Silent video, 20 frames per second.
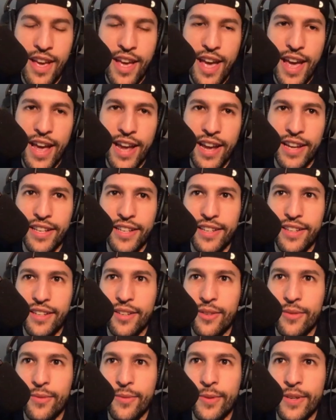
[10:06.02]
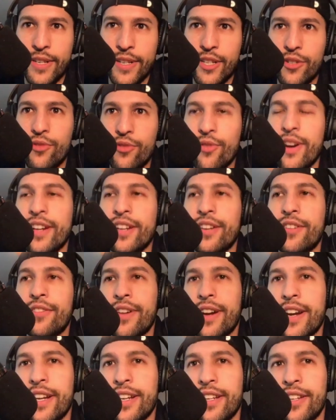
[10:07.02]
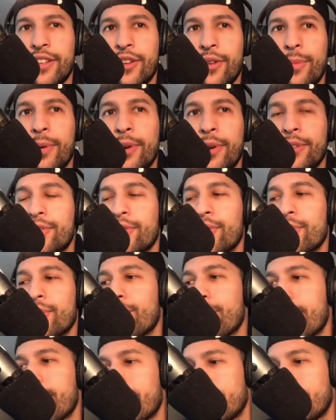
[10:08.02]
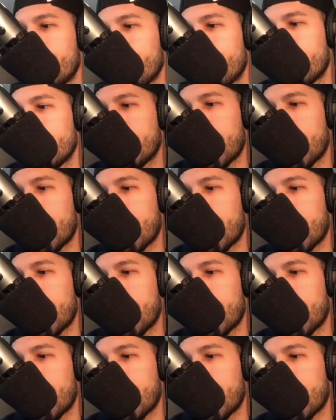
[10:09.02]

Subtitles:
and when you're trying to create your personal brand, you really